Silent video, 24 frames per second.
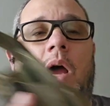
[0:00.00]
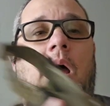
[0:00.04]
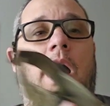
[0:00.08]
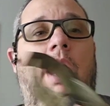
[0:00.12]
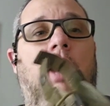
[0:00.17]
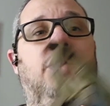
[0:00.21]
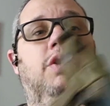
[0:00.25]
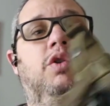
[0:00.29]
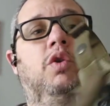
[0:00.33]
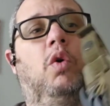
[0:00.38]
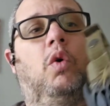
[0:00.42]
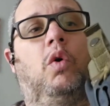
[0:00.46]

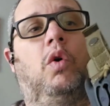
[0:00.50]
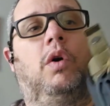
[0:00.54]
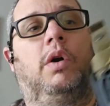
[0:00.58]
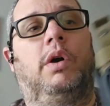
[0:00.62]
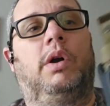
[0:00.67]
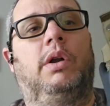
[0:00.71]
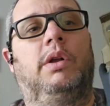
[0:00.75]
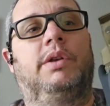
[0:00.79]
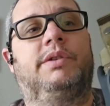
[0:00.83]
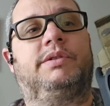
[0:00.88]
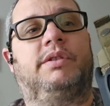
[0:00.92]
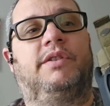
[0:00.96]

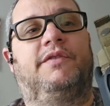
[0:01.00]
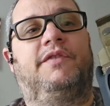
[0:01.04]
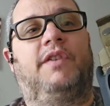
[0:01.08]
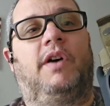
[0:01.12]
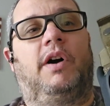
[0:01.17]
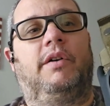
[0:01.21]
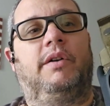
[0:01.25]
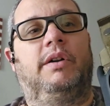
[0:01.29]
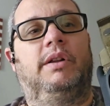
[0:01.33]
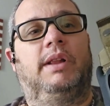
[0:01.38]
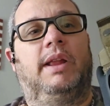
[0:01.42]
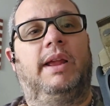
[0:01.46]
nor
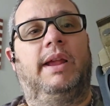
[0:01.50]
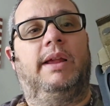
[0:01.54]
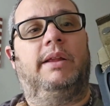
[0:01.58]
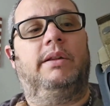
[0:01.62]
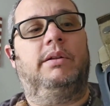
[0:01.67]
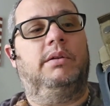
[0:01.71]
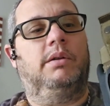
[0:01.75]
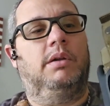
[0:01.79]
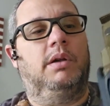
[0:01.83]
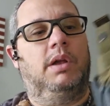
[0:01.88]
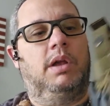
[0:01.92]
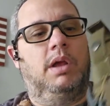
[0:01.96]

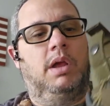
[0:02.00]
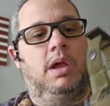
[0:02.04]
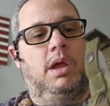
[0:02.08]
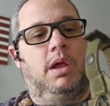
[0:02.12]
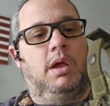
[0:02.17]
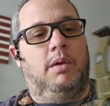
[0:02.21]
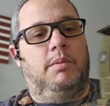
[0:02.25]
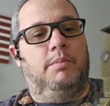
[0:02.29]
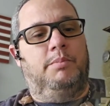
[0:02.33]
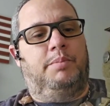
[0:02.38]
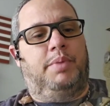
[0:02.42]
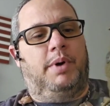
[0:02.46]
Safariland,
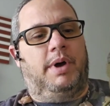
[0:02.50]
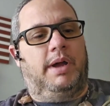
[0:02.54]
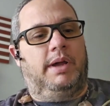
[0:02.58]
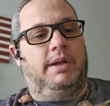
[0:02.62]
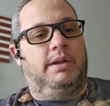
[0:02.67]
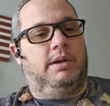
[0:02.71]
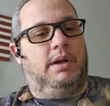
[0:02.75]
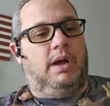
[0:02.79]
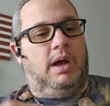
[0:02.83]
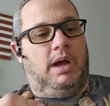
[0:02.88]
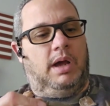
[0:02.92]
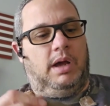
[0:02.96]

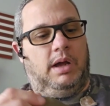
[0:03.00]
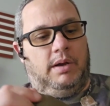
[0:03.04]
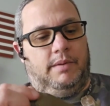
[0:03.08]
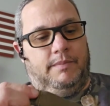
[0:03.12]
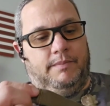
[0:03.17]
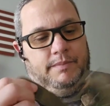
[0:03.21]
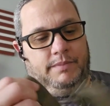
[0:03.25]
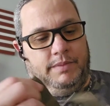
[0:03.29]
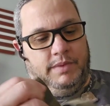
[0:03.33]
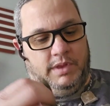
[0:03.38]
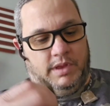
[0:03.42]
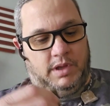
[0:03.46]
but
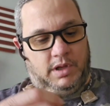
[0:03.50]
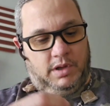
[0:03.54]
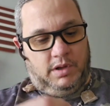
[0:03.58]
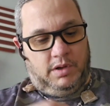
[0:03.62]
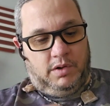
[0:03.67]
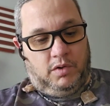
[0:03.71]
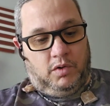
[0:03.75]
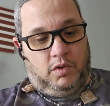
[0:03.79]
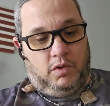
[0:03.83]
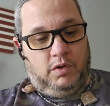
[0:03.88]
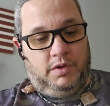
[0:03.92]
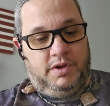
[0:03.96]

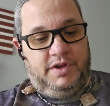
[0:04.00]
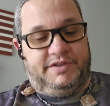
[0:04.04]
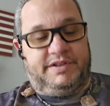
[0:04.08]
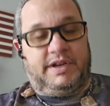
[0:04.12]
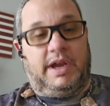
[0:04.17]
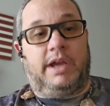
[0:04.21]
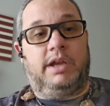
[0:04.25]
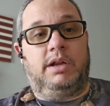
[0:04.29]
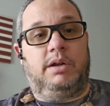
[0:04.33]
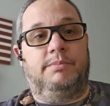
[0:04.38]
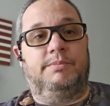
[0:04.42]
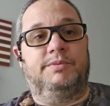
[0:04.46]
all of these
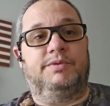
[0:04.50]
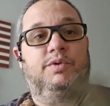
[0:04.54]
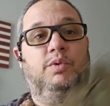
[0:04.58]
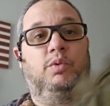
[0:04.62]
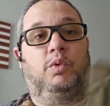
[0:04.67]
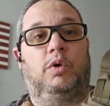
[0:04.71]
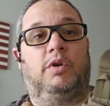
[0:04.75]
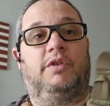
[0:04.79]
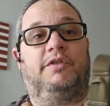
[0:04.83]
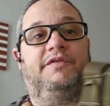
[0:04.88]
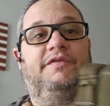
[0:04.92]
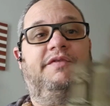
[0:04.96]
items
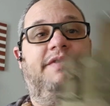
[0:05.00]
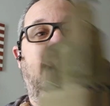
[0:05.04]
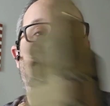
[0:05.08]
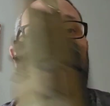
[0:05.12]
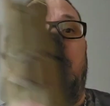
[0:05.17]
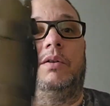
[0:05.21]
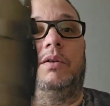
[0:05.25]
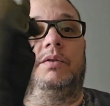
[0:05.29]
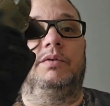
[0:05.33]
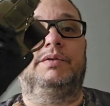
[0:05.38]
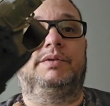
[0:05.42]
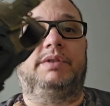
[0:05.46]
were
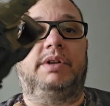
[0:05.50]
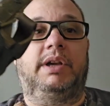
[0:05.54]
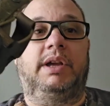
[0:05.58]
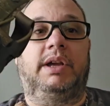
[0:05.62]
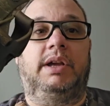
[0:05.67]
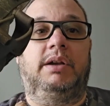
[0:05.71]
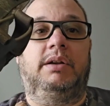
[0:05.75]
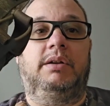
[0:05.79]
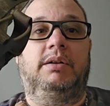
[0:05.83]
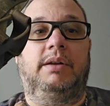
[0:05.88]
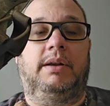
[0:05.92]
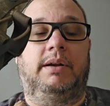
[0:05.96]
found
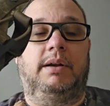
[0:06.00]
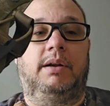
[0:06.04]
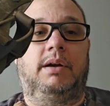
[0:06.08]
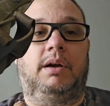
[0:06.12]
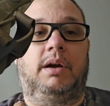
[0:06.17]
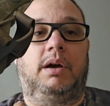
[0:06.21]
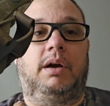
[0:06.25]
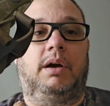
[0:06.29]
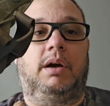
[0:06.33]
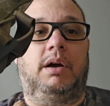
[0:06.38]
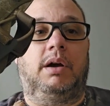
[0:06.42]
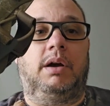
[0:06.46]

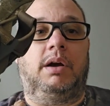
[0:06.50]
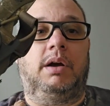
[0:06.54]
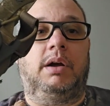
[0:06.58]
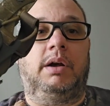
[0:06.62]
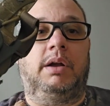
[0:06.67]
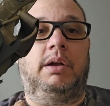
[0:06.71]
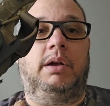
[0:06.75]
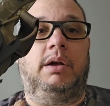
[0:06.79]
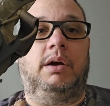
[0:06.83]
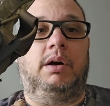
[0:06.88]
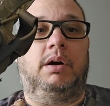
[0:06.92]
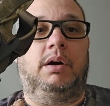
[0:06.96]

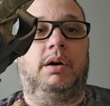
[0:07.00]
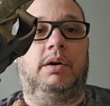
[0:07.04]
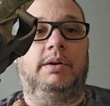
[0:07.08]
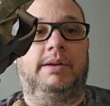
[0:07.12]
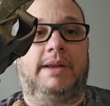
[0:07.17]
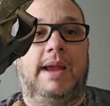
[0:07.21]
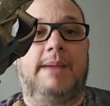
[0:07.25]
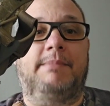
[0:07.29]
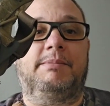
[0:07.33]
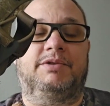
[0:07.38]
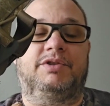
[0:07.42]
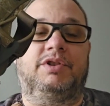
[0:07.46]
on
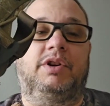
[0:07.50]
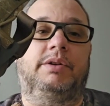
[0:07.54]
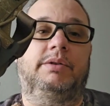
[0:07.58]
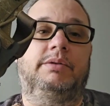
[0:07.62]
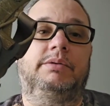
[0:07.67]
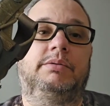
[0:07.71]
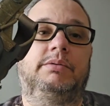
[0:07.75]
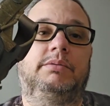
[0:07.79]
Amazon.